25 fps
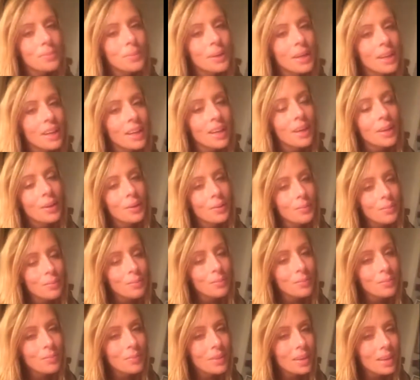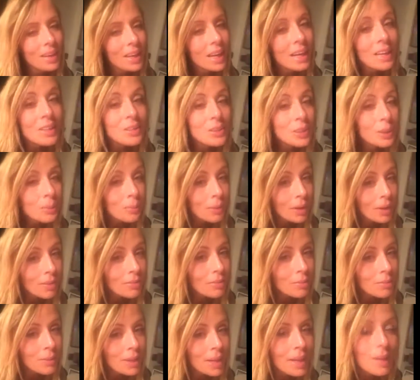But I kind of took a
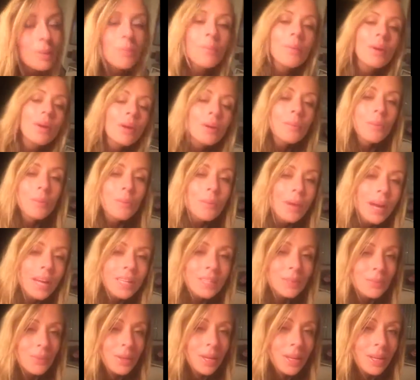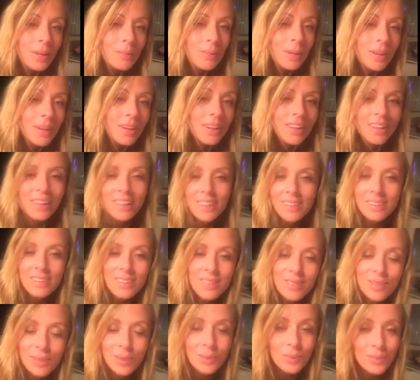break from that, but I'll be back to running America
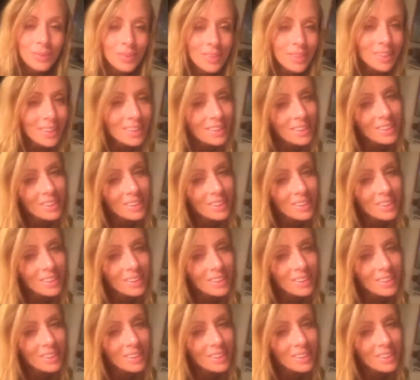soon.